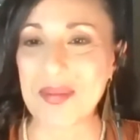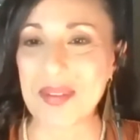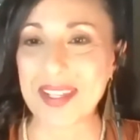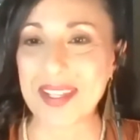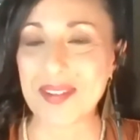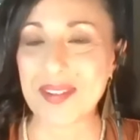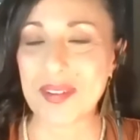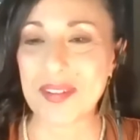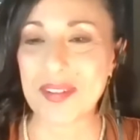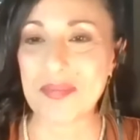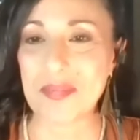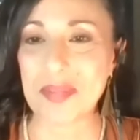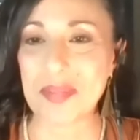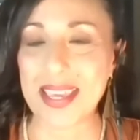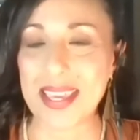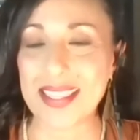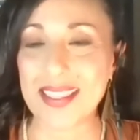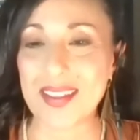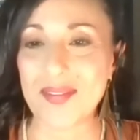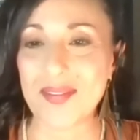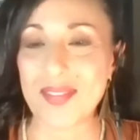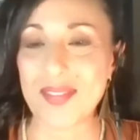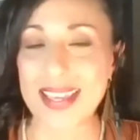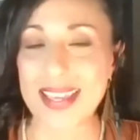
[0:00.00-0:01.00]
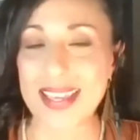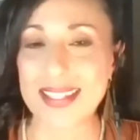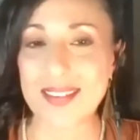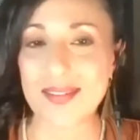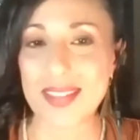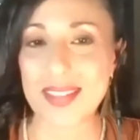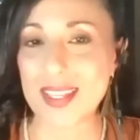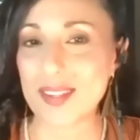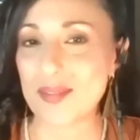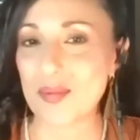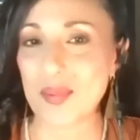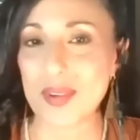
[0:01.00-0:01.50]
sort of being the face of
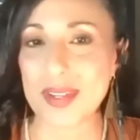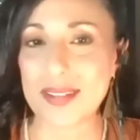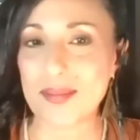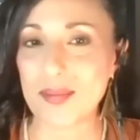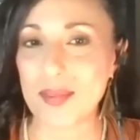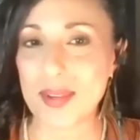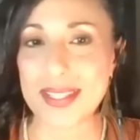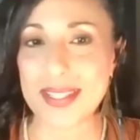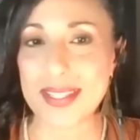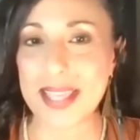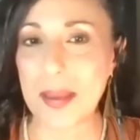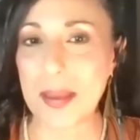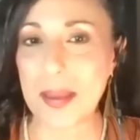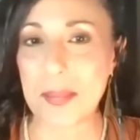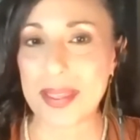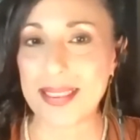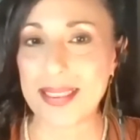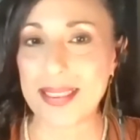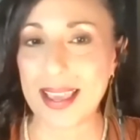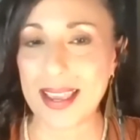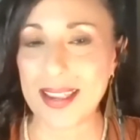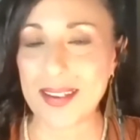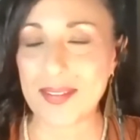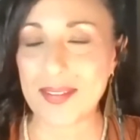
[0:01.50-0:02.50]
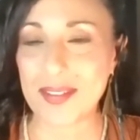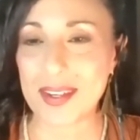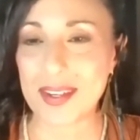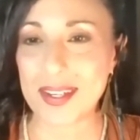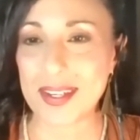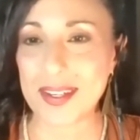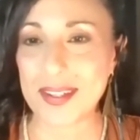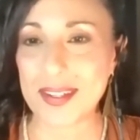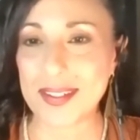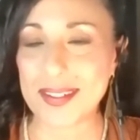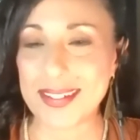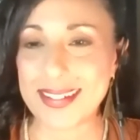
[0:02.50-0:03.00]
this. What's that been like for
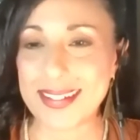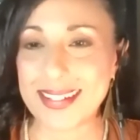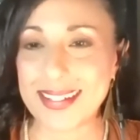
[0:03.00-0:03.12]
you?